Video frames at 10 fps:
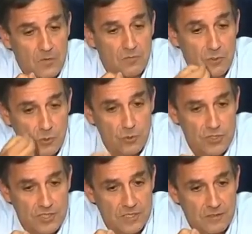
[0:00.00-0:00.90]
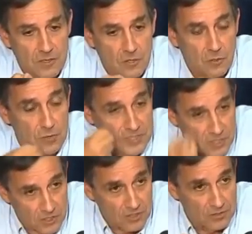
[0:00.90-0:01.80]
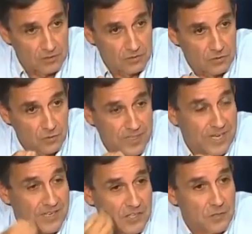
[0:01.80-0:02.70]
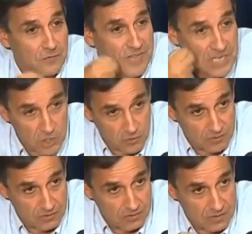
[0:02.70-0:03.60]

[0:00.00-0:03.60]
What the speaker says: producing a return to the idea of nation